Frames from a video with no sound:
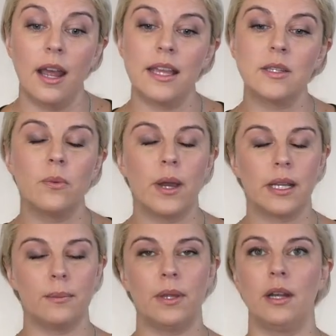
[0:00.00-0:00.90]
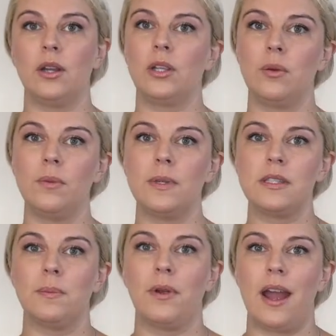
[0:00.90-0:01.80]
As a wedding planner, you would be
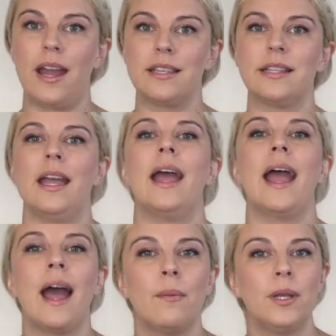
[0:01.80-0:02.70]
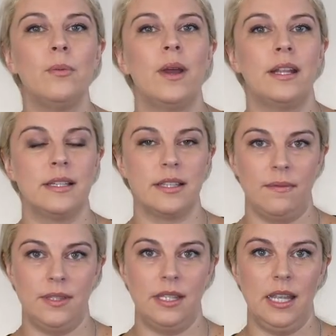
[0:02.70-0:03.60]
surprised at how many weddings
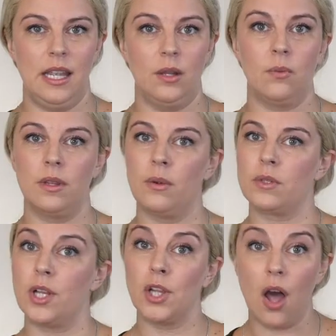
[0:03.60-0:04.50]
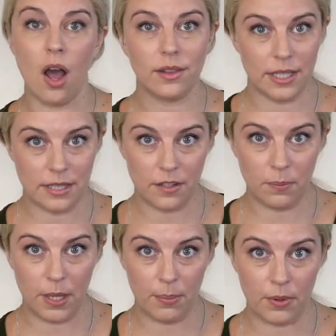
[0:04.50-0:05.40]
I've seen where there was a long list of
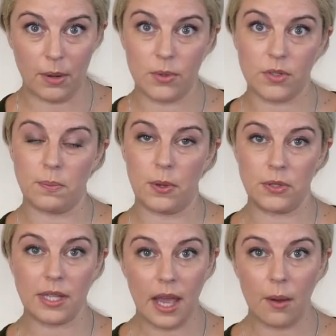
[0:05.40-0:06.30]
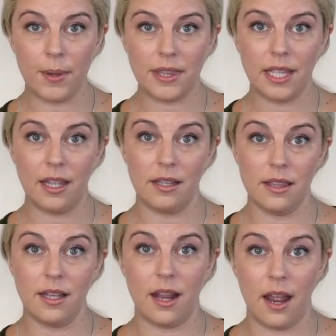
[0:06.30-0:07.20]
people that were supposed to help at the end of
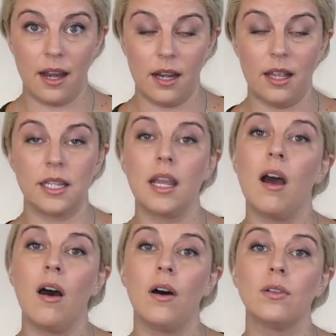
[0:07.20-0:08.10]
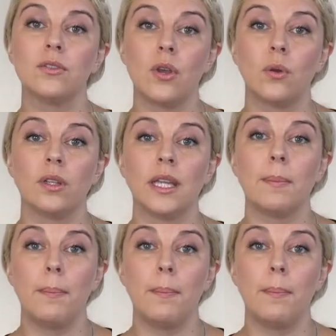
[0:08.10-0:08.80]
the night and they all totally